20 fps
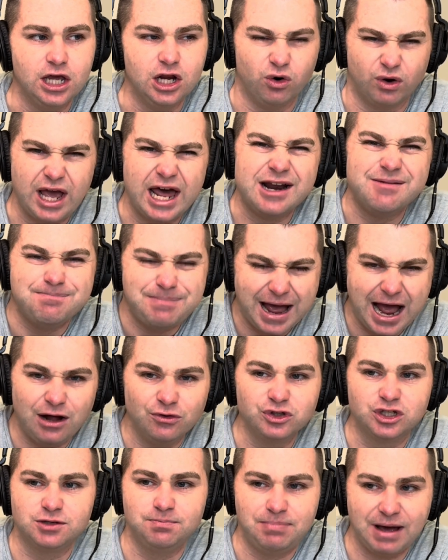kind of
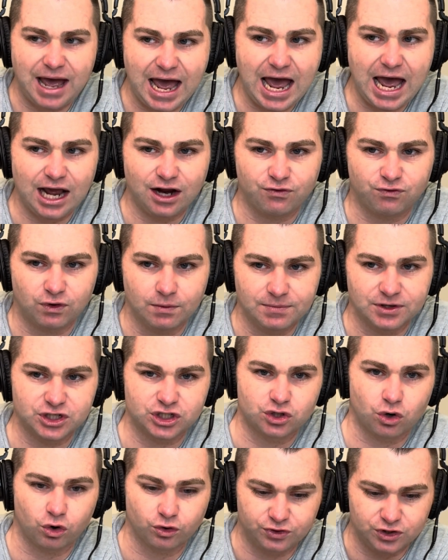bounce back from the
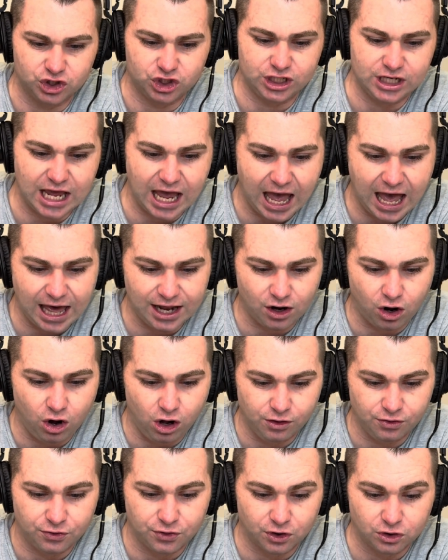start that she had
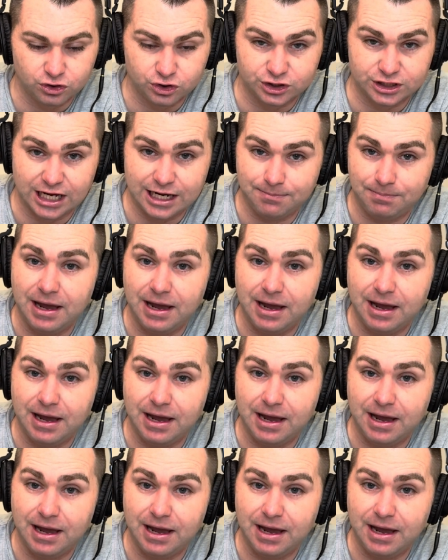on Thursday.